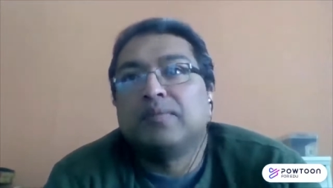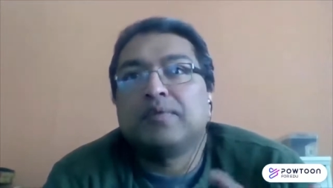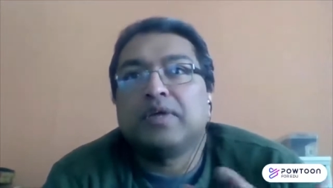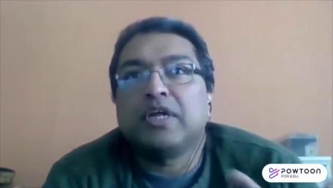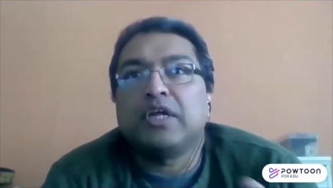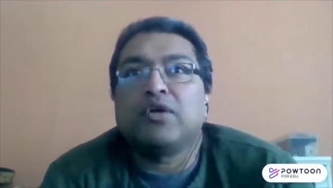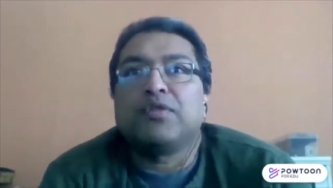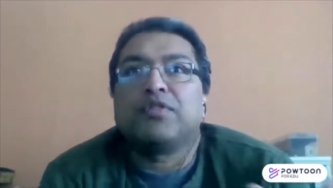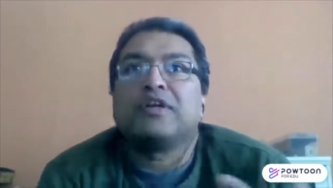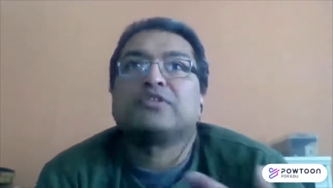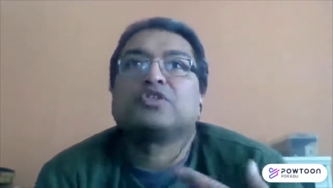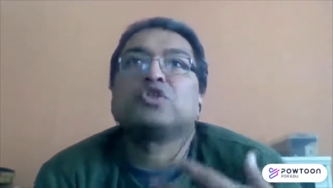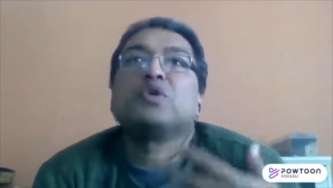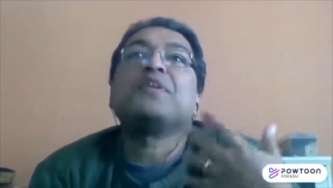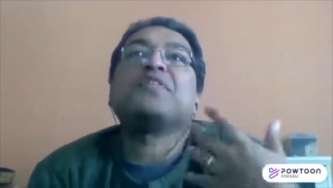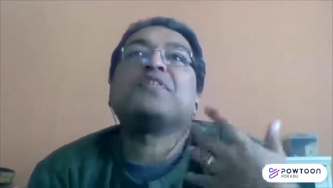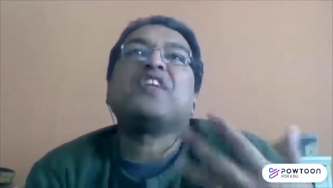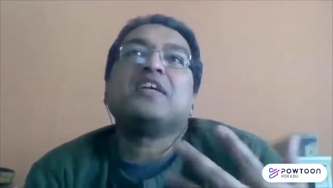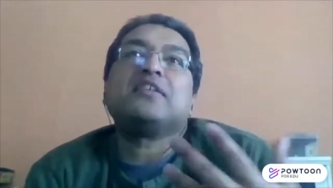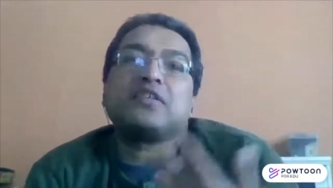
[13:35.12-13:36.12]
you know, there's so
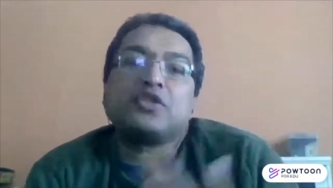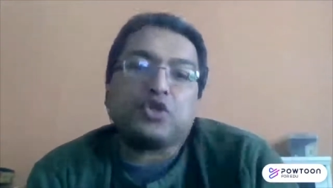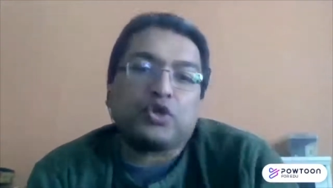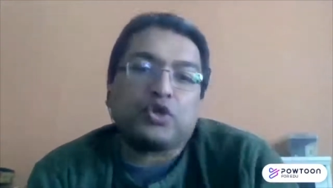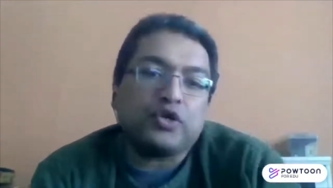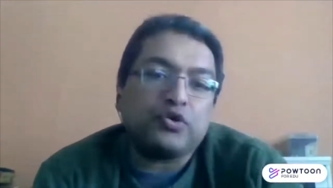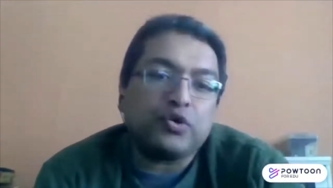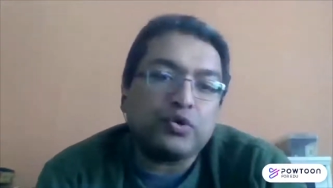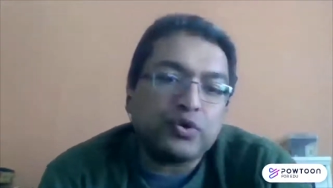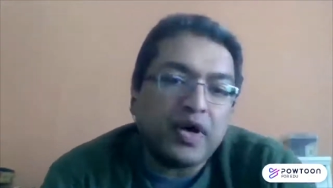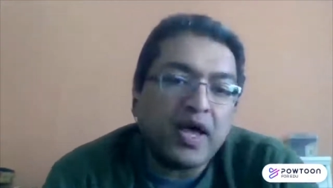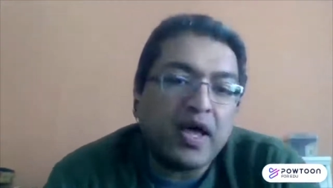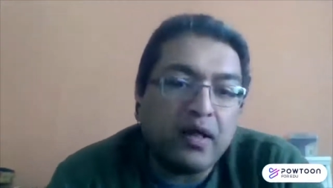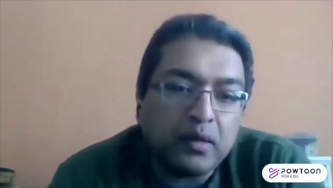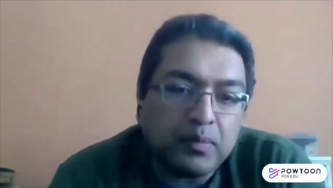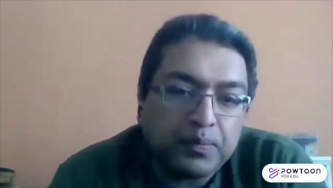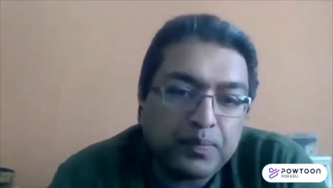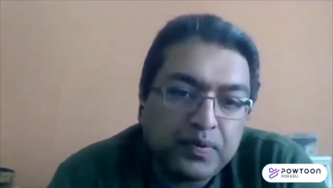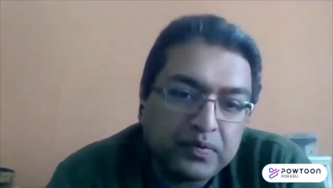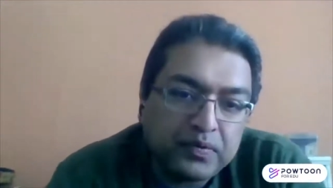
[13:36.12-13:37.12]
many things that you can do to
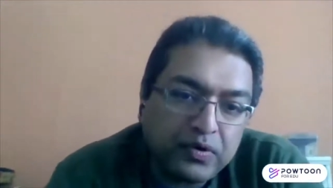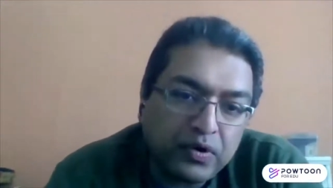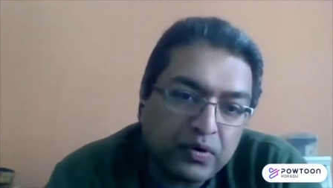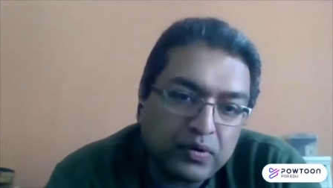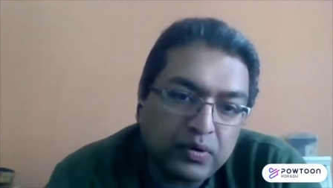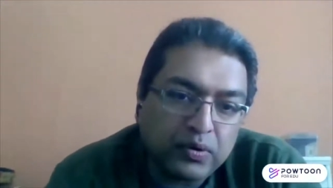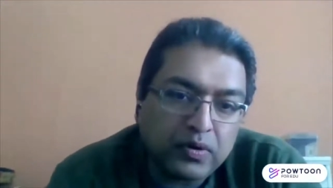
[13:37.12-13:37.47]
help your